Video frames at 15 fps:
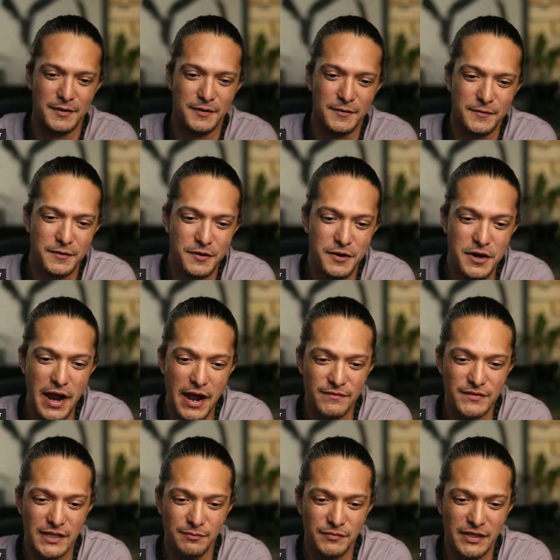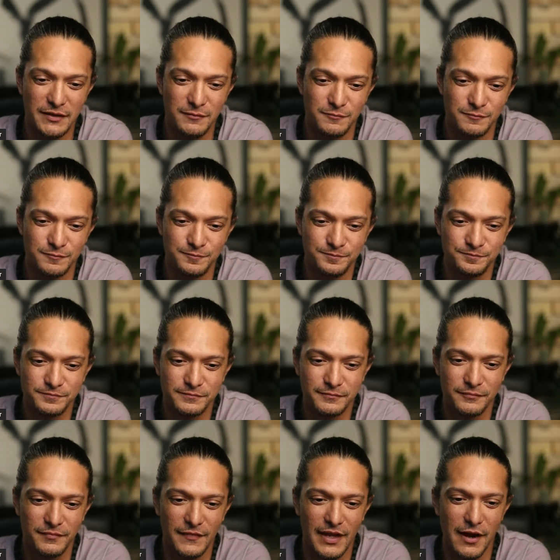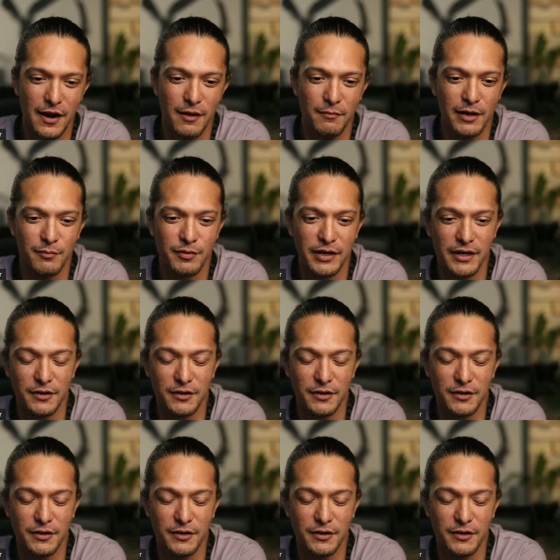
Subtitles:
Or you have something? Here, I'm going to bring you on